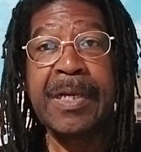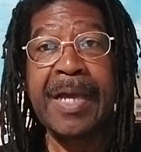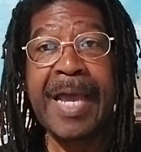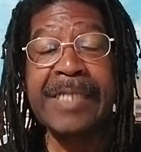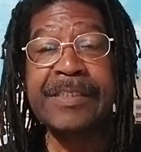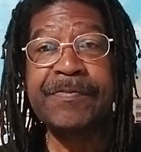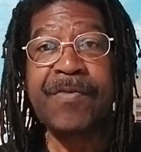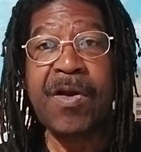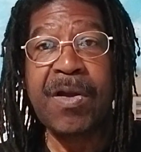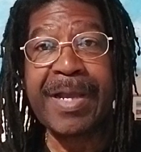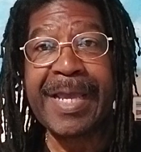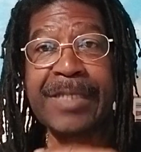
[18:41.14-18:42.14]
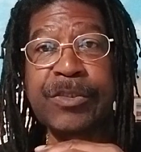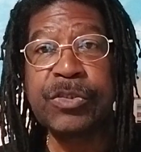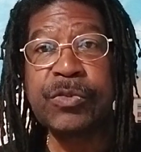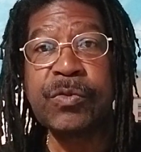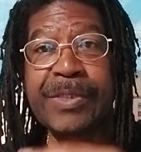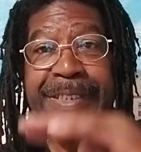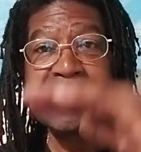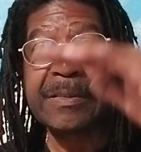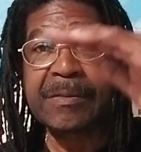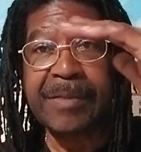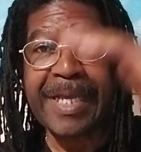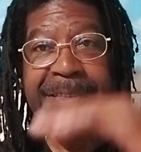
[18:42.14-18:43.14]
as far as
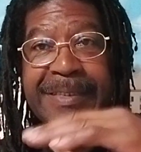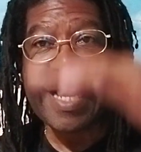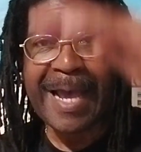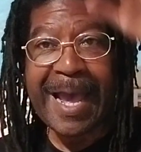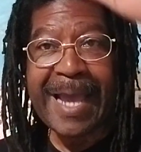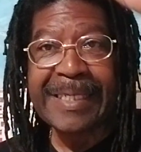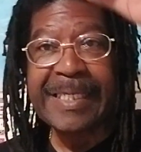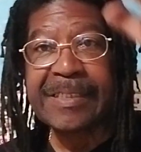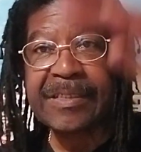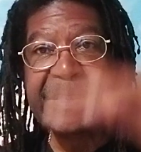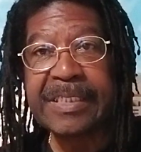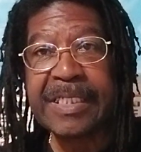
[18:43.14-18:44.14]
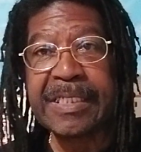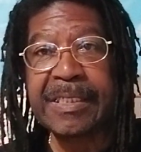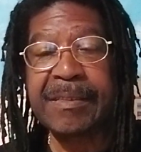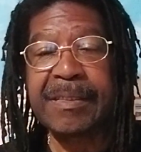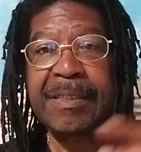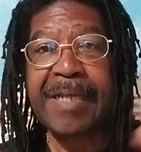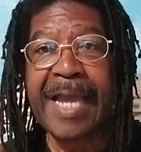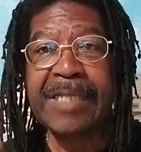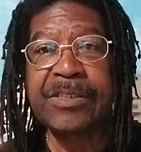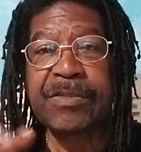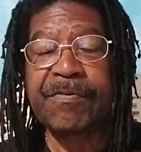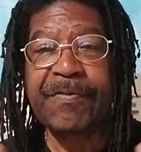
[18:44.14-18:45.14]
the eye can see.
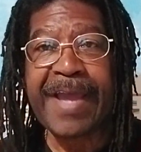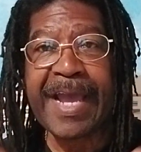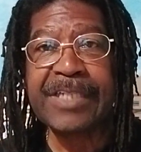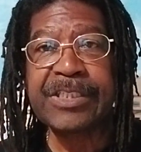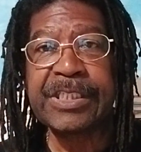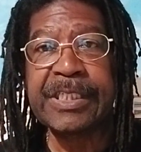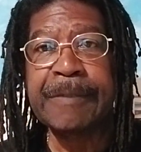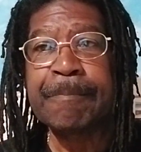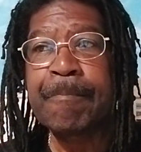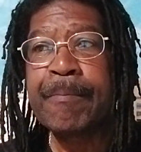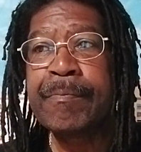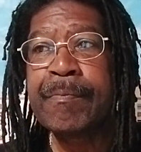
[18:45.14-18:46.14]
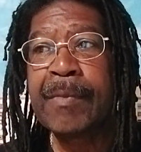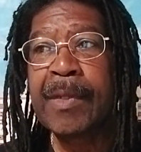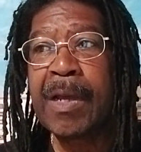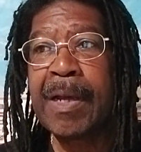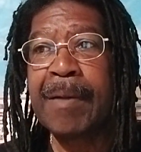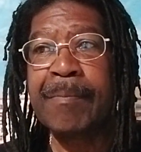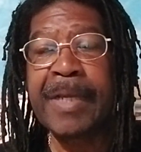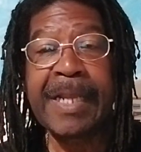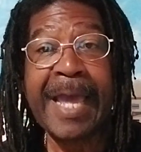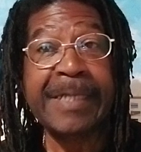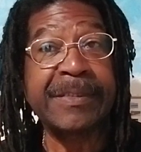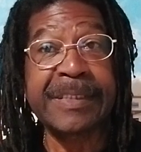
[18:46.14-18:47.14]
Lights are flashing, and
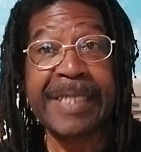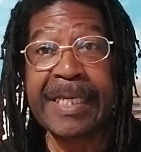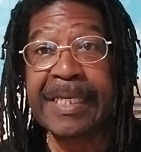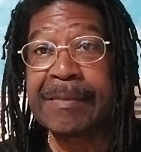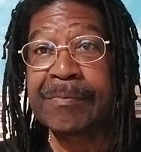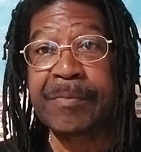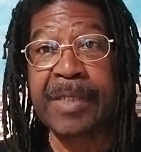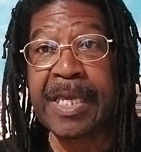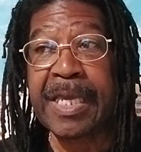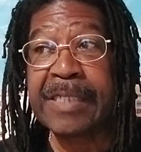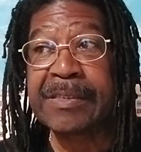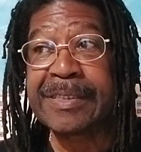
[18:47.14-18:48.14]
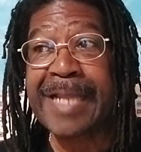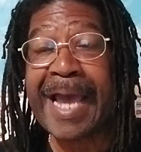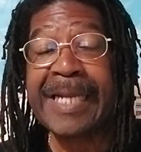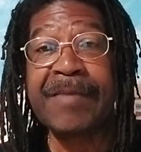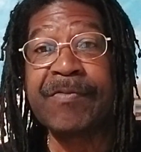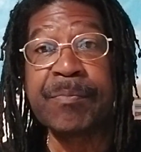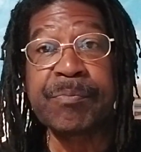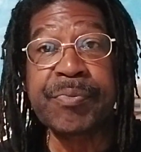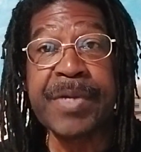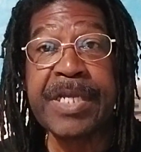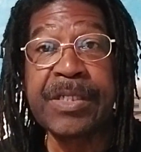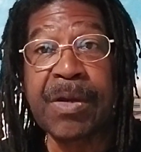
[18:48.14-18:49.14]
like I say, it's not even
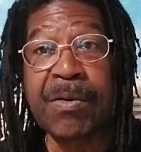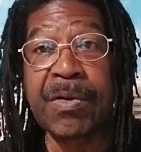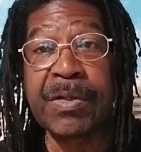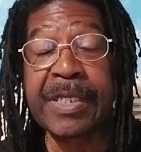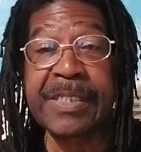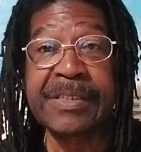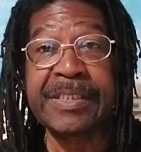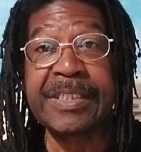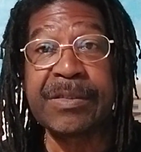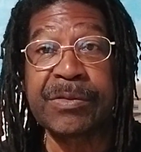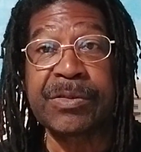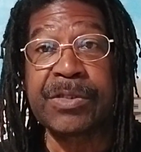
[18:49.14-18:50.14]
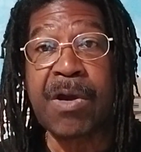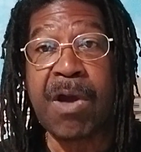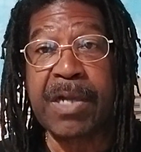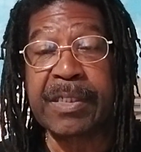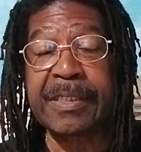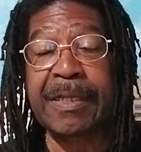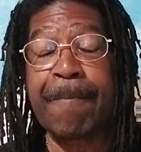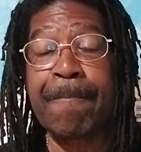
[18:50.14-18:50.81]
pre-dawn, it's still dark.